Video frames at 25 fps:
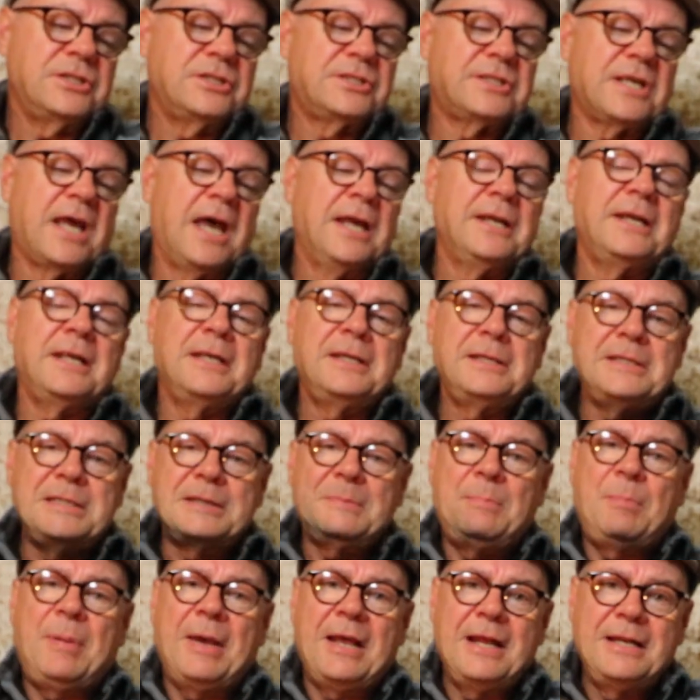is an
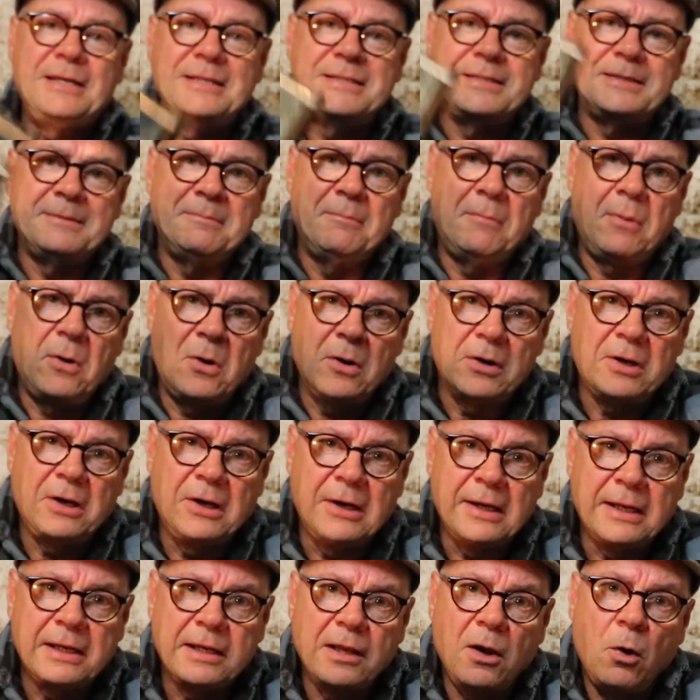independent
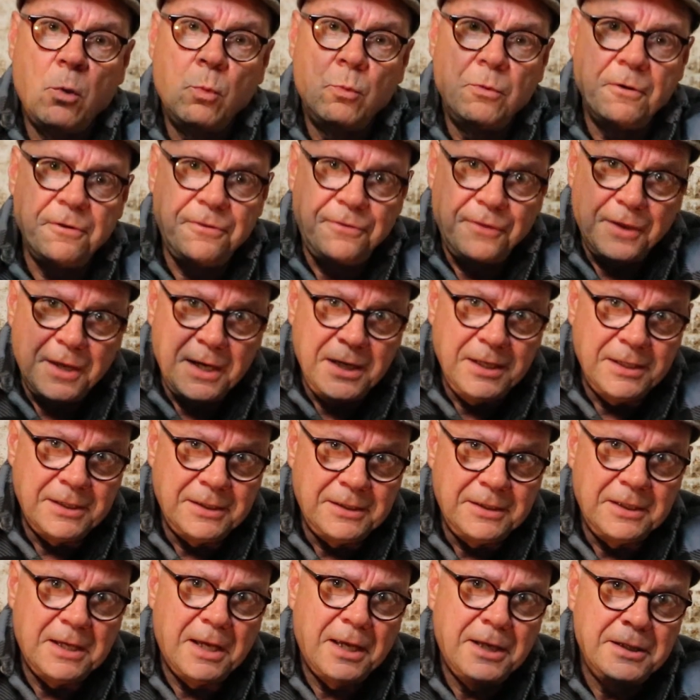bottling
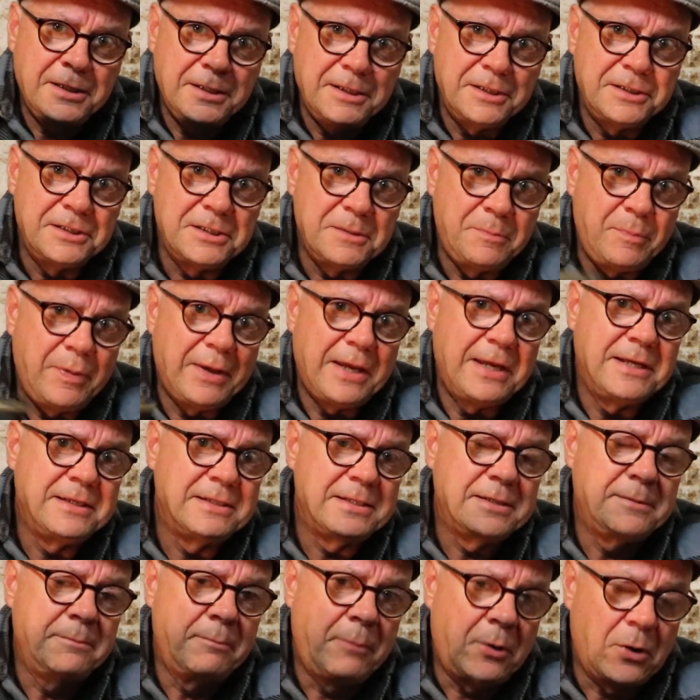within an
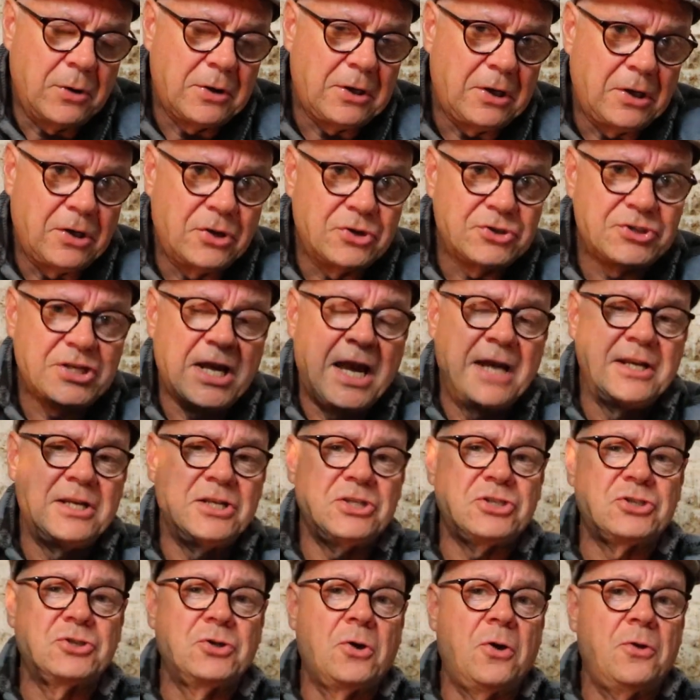independent bottlers, and
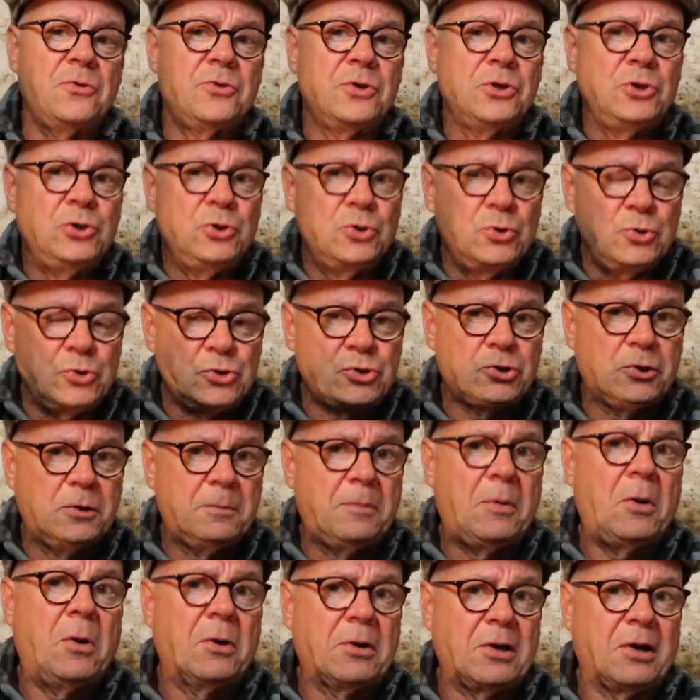it's not the usual
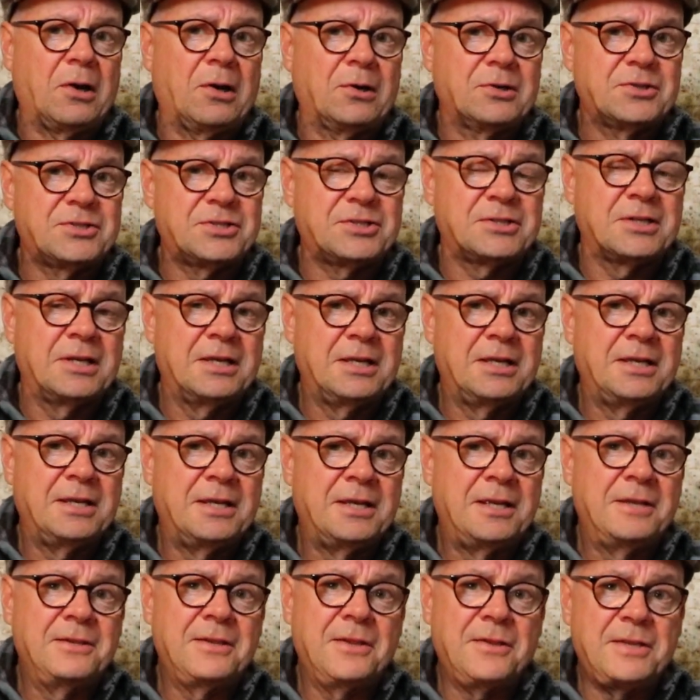bottles
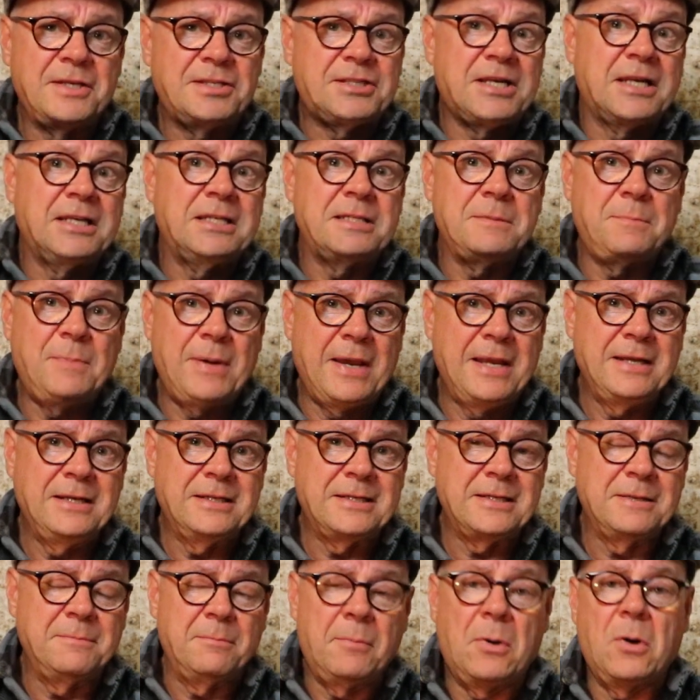that this
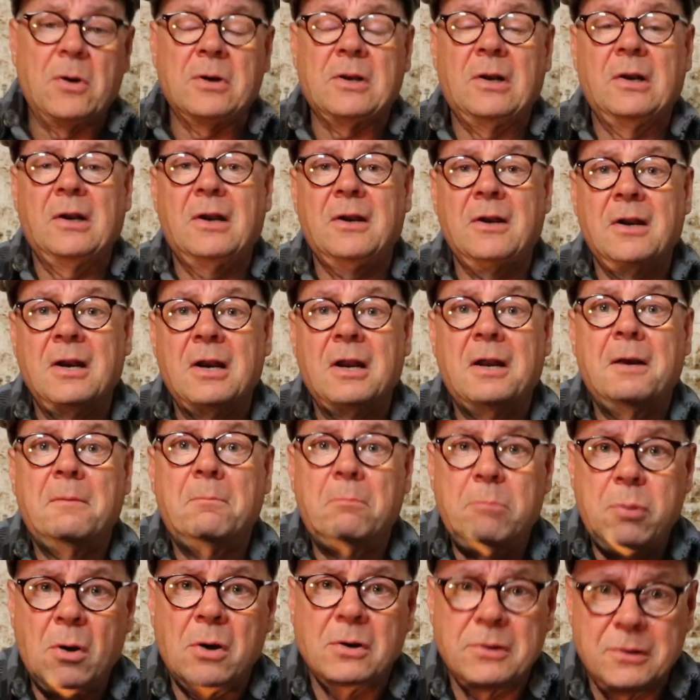independent bottler
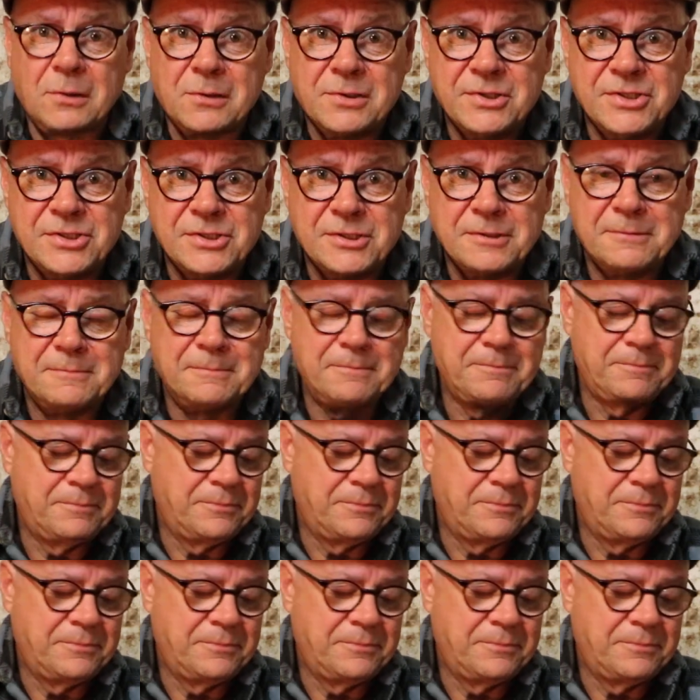bottles.